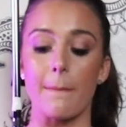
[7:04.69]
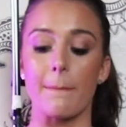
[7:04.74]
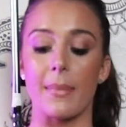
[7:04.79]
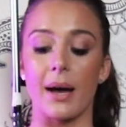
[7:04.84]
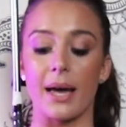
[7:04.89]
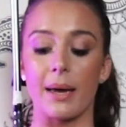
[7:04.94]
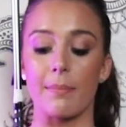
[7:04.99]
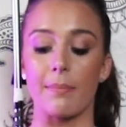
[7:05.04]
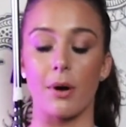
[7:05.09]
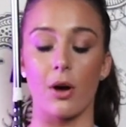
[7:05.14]

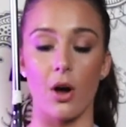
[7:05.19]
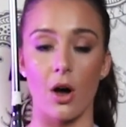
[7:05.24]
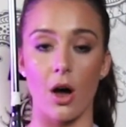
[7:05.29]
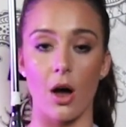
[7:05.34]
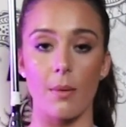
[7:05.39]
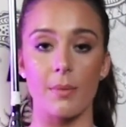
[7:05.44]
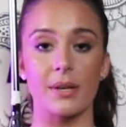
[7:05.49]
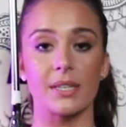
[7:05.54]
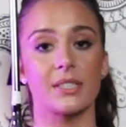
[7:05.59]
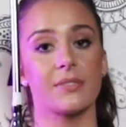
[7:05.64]
my
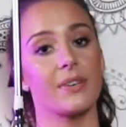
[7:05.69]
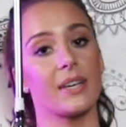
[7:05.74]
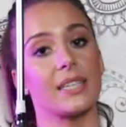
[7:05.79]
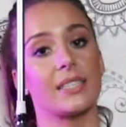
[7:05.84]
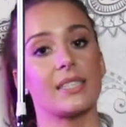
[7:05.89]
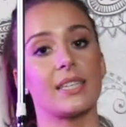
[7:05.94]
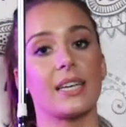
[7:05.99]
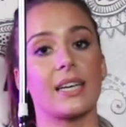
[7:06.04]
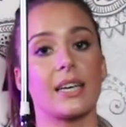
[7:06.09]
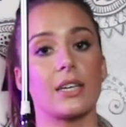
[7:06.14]
palm is
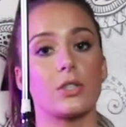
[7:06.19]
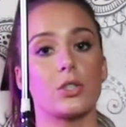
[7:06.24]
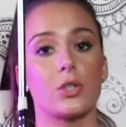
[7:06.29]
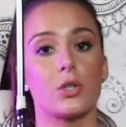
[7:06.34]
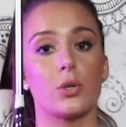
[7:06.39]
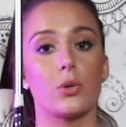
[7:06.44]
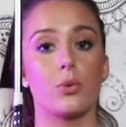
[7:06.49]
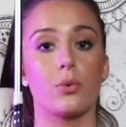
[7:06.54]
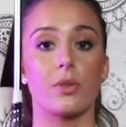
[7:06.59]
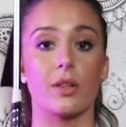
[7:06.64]
facing
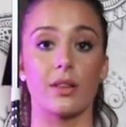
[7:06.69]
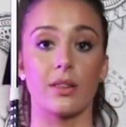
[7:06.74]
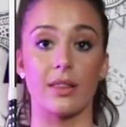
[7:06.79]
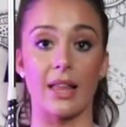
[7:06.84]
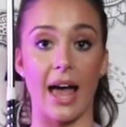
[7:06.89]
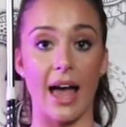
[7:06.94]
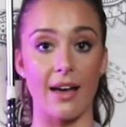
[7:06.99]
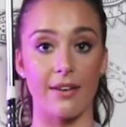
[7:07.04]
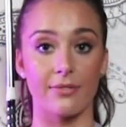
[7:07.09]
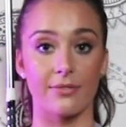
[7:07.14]
to the
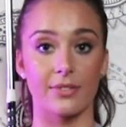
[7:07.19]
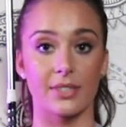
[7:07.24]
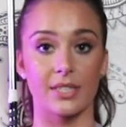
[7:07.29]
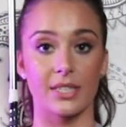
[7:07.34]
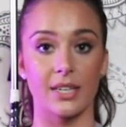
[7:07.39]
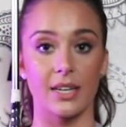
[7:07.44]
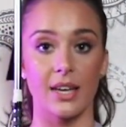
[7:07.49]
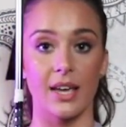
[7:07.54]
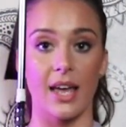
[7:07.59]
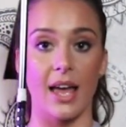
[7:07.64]
left.